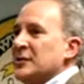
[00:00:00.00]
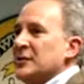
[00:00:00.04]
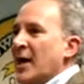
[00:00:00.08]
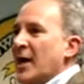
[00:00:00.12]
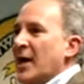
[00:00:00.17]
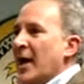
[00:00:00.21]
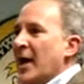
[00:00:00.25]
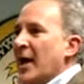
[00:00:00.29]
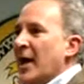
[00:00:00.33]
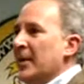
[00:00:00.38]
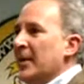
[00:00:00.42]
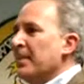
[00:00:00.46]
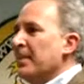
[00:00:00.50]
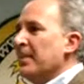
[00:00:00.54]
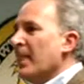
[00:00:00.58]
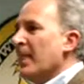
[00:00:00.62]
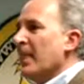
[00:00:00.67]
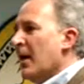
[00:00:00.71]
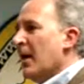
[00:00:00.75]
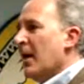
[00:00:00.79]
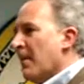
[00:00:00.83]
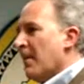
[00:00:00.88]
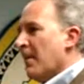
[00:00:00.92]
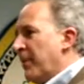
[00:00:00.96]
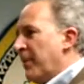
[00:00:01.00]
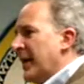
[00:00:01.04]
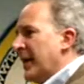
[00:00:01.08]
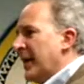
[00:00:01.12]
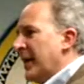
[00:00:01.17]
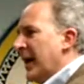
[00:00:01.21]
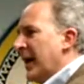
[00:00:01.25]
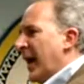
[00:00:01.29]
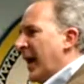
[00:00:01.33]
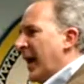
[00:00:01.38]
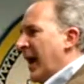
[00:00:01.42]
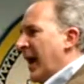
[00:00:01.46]
to say.
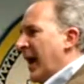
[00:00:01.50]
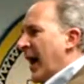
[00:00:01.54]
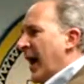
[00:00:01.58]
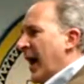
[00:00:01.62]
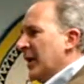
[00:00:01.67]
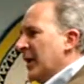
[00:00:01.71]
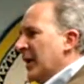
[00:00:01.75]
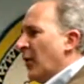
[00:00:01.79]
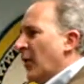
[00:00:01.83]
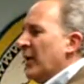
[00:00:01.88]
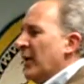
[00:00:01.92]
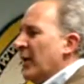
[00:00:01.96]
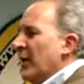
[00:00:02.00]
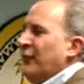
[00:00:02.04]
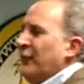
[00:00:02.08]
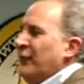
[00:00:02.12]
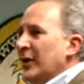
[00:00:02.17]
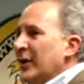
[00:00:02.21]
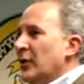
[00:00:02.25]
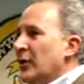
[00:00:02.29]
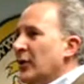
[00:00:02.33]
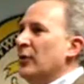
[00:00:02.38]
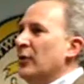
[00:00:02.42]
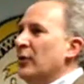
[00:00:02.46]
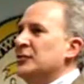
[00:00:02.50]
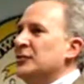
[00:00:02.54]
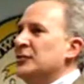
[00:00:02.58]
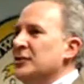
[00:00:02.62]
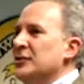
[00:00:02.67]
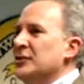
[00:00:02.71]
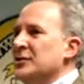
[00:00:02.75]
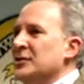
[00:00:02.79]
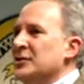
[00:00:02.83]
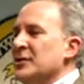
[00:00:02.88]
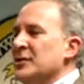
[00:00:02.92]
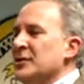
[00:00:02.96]
But, you know, if he goes
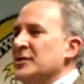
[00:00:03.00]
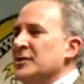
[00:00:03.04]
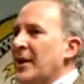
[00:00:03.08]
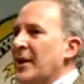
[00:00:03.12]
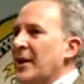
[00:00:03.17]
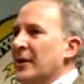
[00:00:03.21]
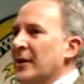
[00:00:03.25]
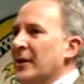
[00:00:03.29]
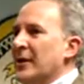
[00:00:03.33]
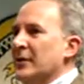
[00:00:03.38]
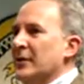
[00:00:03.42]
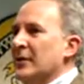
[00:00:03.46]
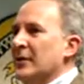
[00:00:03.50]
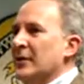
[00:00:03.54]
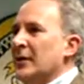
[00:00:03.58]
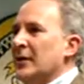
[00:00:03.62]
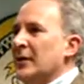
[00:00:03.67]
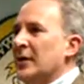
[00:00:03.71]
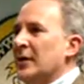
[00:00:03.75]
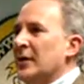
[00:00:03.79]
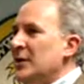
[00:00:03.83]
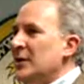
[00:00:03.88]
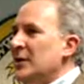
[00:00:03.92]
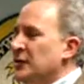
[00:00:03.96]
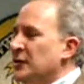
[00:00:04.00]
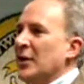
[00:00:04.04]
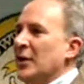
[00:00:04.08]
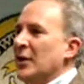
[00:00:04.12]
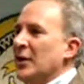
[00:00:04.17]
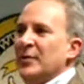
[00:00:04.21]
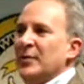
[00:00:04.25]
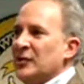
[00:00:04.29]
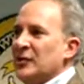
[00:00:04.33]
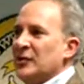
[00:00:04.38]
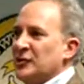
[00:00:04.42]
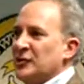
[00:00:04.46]
to the Senate, he's going
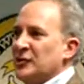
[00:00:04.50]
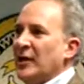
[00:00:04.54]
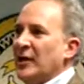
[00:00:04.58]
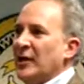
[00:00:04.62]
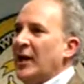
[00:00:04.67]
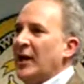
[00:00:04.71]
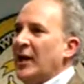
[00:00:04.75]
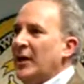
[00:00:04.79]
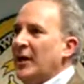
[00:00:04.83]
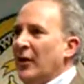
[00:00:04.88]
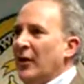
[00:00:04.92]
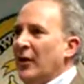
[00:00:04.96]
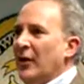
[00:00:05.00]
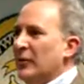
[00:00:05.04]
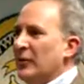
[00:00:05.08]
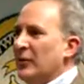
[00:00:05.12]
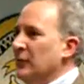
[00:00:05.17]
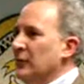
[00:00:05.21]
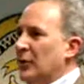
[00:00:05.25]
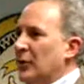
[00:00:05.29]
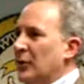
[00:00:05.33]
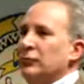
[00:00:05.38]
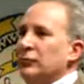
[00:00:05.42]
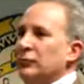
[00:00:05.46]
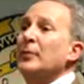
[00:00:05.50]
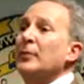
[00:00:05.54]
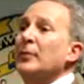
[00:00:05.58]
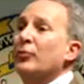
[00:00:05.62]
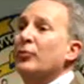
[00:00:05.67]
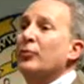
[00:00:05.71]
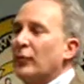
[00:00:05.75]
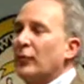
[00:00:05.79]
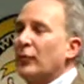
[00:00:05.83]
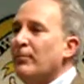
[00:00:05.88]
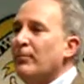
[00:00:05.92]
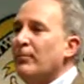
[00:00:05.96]
to be just like any other, you know,
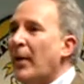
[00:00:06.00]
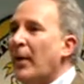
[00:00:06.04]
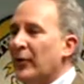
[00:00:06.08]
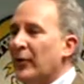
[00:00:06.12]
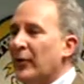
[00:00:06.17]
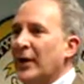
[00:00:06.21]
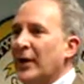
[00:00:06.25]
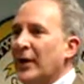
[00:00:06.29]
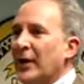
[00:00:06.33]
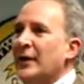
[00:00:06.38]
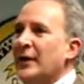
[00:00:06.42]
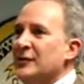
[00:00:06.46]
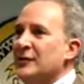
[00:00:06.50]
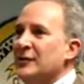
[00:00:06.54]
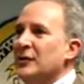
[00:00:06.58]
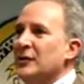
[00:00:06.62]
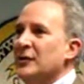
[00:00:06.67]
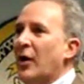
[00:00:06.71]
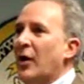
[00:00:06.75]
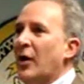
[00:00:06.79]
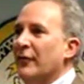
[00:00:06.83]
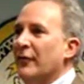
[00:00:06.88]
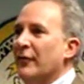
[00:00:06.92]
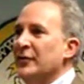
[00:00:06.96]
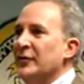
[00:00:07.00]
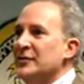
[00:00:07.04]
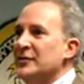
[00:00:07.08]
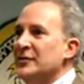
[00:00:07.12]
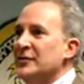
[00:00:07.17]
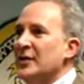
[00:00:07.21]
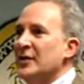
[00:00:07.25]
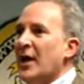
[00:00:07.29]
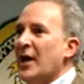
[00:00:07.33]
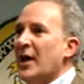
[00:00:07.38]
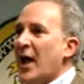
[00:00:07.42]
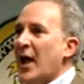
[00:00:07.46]
liberal Republican that's in office,
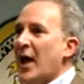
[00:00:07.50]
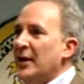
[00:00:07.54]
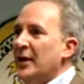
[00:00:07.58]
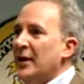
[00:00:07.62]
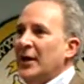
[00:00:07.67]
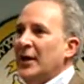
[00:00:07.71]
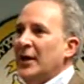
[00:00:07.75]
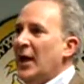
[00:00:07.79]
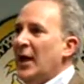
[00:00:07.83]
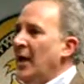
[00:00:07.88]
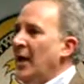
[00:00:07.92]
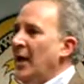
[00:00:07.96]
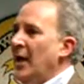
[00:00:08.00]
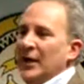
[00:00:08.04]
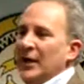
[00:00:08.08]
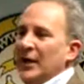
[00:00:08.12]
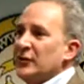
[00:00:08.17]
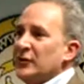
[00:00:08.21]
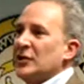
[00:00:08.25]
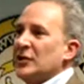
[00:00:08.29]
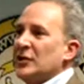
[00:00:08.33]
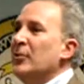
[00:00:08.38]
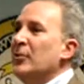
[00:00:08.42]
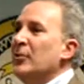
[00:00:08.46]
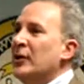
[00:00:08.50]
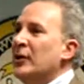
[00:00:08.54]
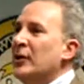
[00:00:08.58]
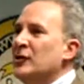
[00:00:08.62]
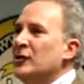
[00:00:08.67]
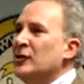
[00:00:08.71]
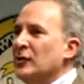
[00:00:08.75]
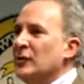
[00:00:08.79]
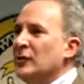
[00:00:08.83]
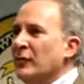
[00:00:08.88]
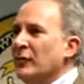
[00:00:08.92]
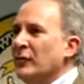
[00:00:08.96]
and even some of the
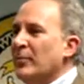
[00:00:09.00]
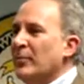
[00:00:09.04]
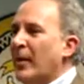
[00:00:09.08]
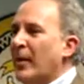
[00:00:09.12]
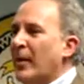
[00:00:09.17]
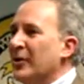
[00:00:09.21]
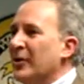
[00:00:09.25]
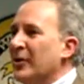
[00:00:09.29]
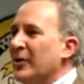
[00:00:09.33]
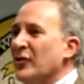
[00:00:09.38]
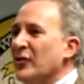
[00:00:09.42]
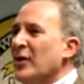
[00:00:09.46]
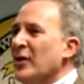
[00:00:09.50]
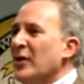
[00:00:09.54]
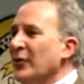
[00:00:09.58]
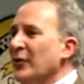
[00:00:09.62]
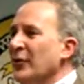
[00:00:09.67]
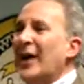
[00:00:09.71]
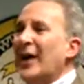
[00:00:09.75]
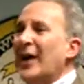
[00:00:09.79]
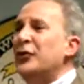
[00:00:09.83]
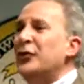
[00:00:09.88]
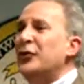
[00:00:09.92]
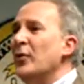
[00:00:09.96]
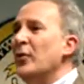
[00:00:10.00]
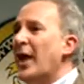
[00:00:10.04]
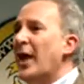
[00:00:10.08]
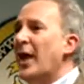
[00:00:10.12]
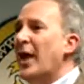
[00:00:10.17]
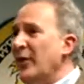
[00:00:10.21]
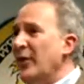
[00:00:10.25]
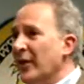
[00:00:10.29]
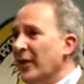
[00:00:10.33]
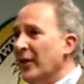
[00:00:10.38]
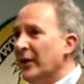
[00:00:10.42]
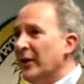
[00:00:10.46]
conservative Republicans. They're not doing
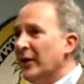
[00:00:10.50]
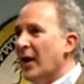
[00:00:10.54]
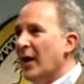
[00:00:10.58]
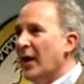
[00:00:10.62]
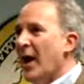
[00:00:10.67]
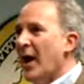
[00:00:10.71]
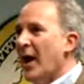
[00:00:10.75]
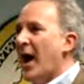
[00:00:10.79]
anything.